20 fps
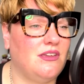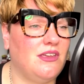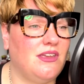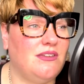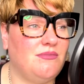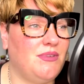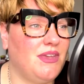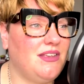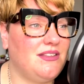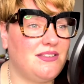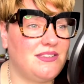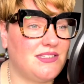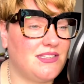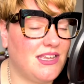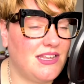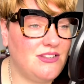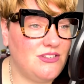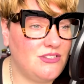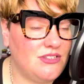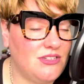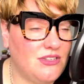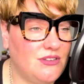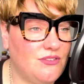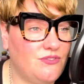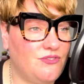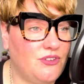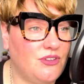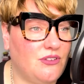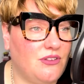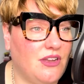it makes sense that you
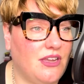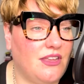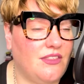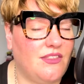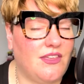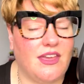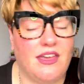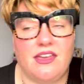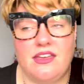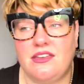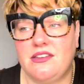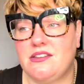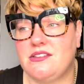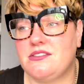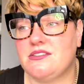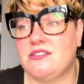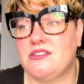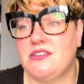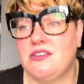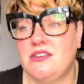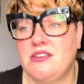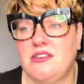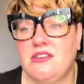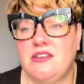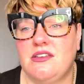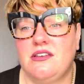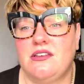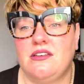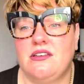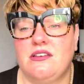feel like that. And
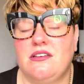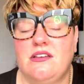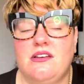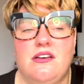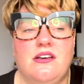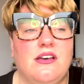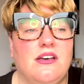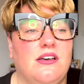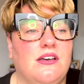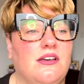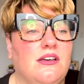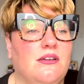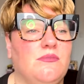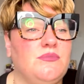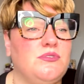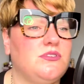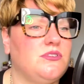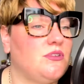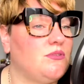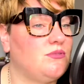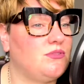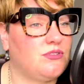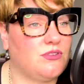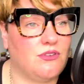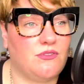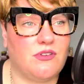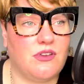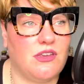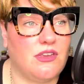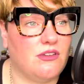oh, I'm so
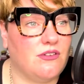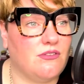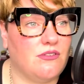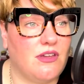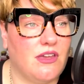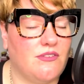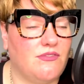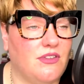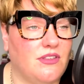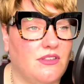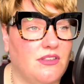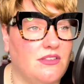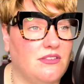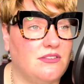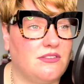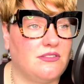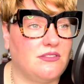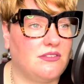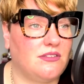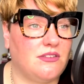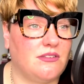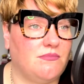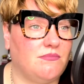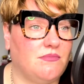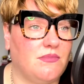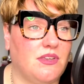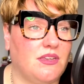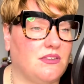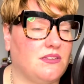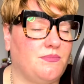sorry you're having these
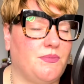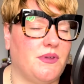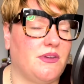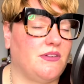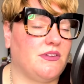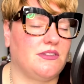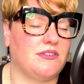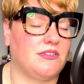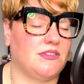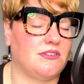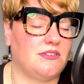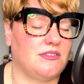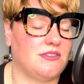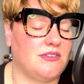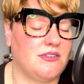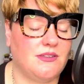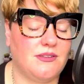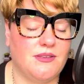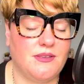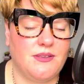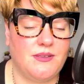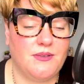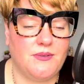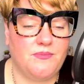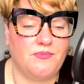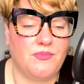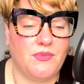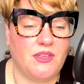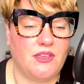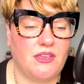experiences.
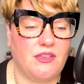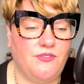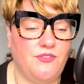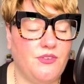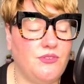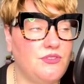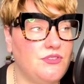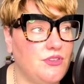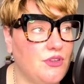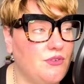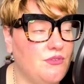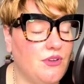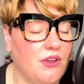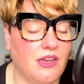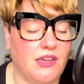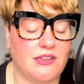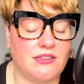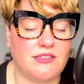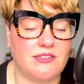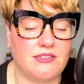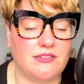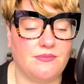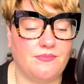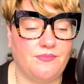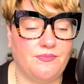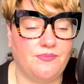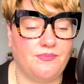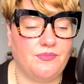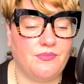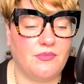It feels so nice.
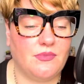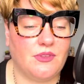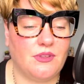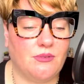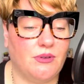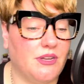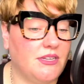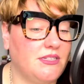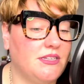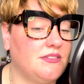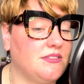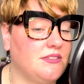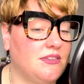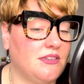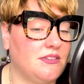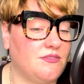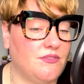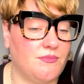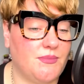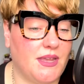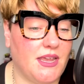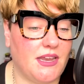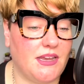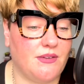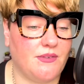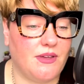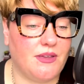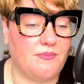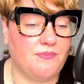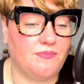Well, it does for me
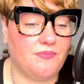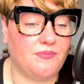anyway.